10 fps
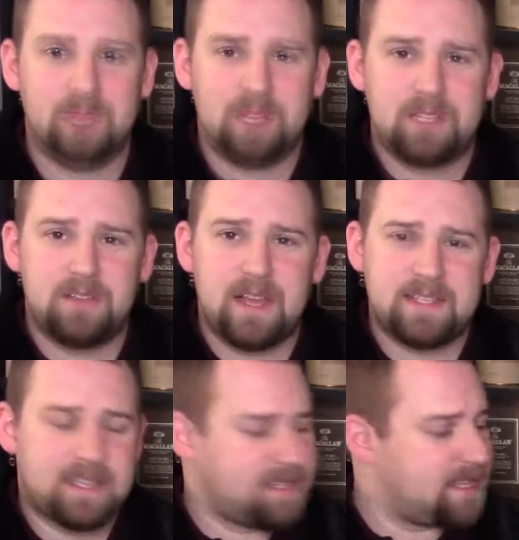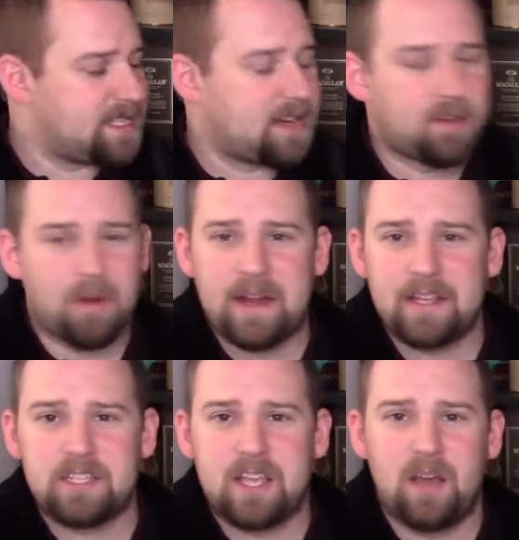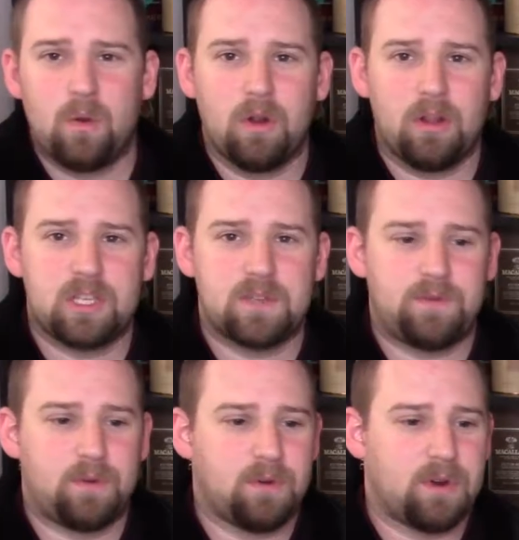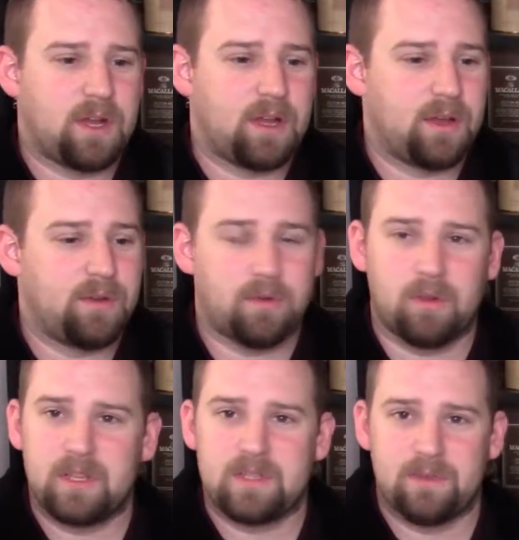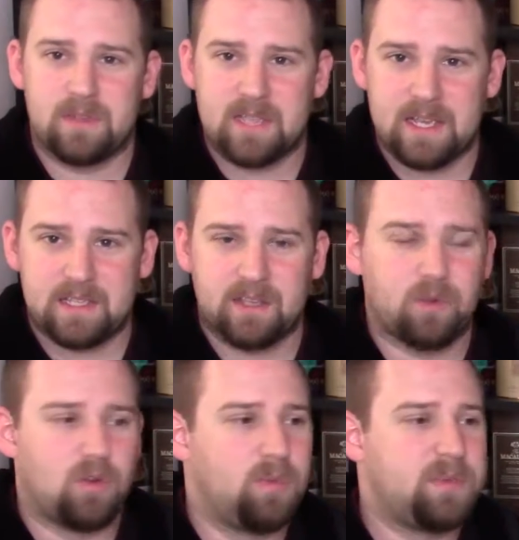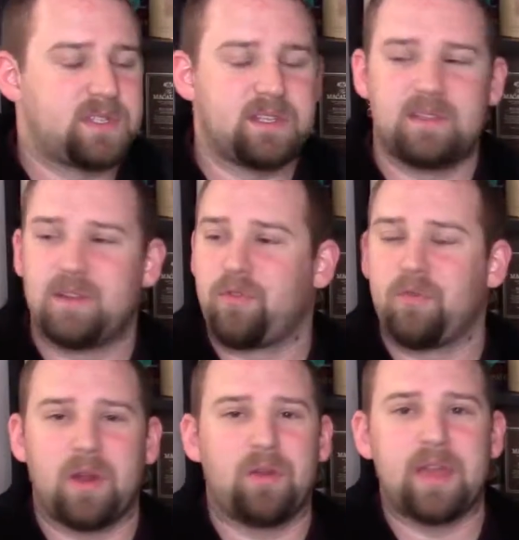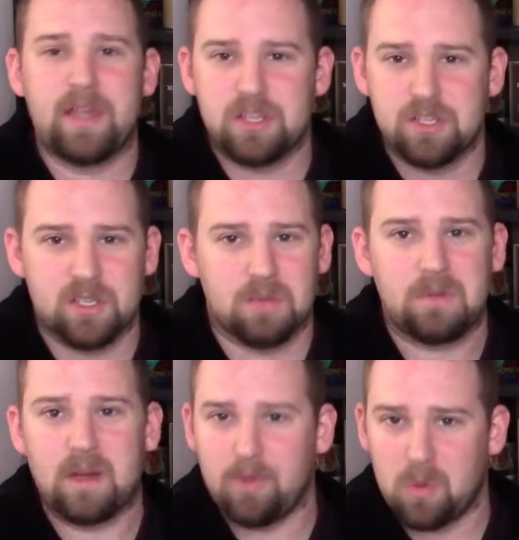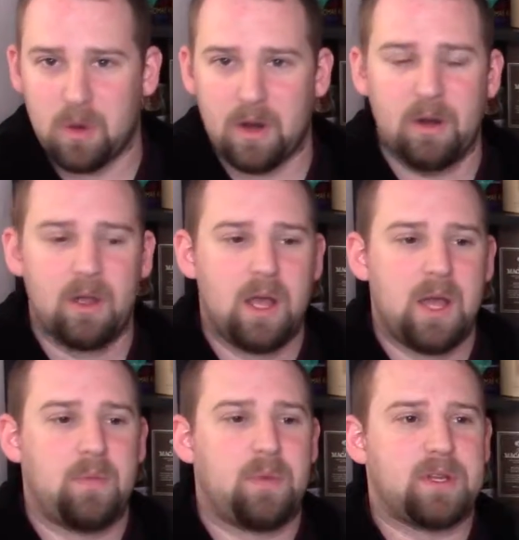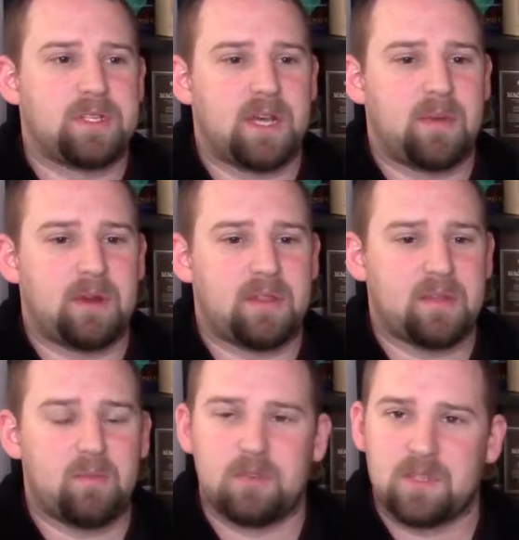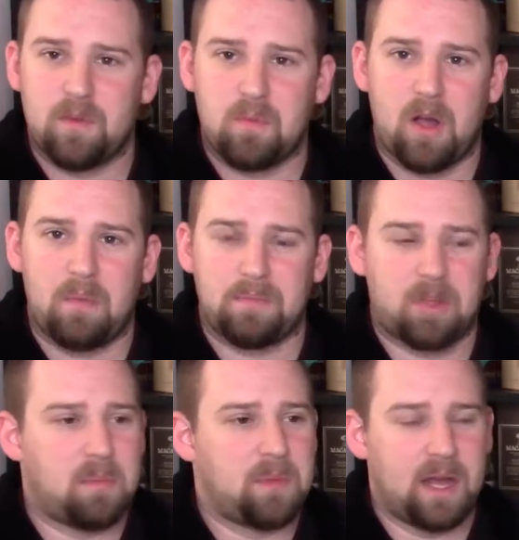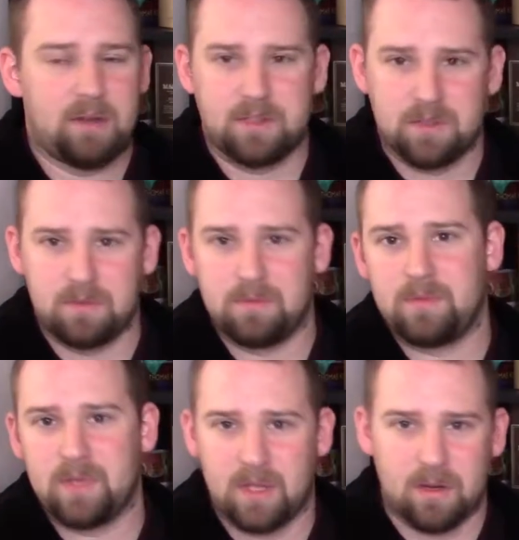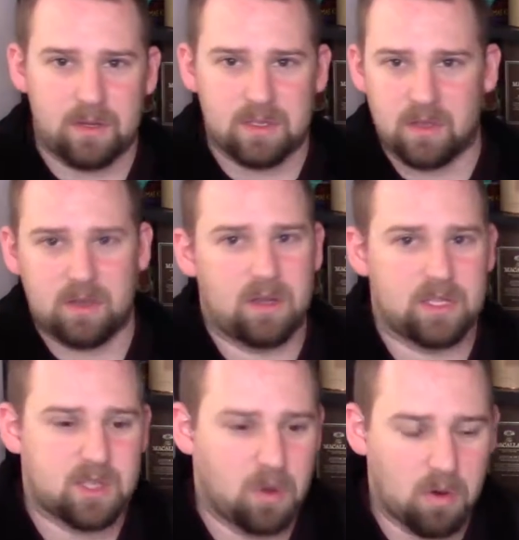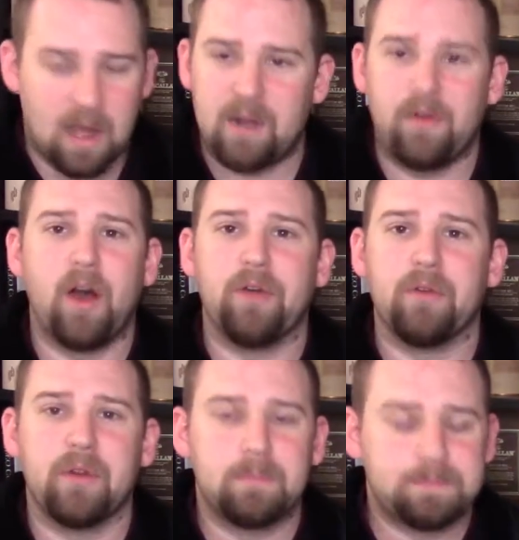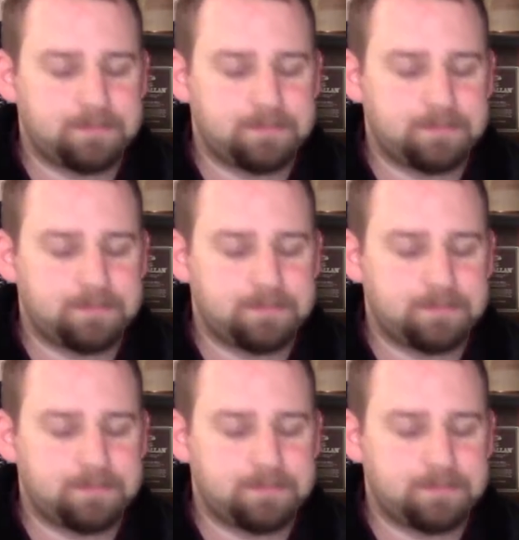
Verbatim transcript: So that's it. That's how the rating scale works for, uh, for at least for the tasting room. You see different variations of it everywhere. But, uh, but I think most of them come, come down to, you know, a, a score out of 100.